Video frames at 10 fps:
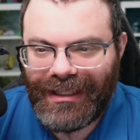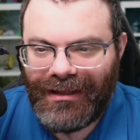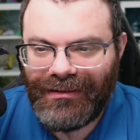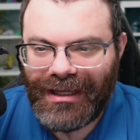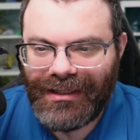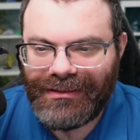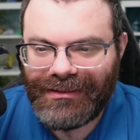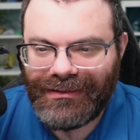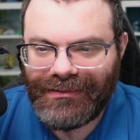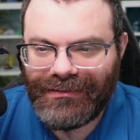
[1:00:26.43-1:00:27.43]
Halat,
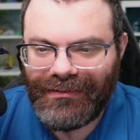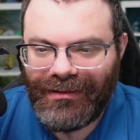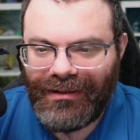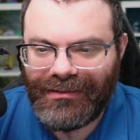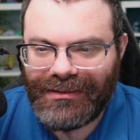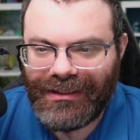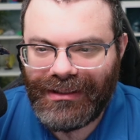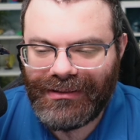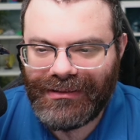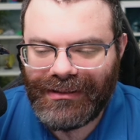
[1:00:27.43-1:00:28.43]
Halta.
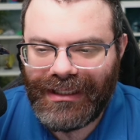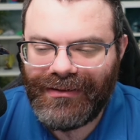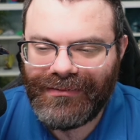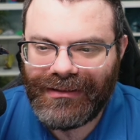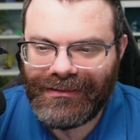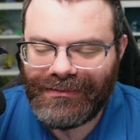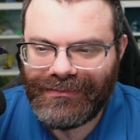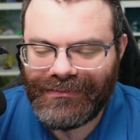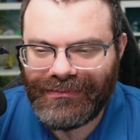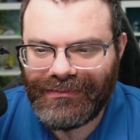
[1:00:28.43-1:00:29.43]
I don't,
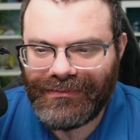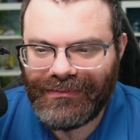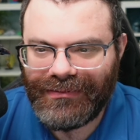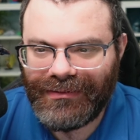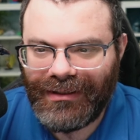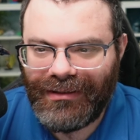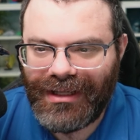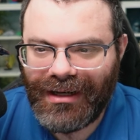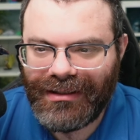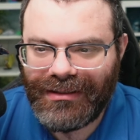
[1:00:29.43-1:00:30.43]
Halak.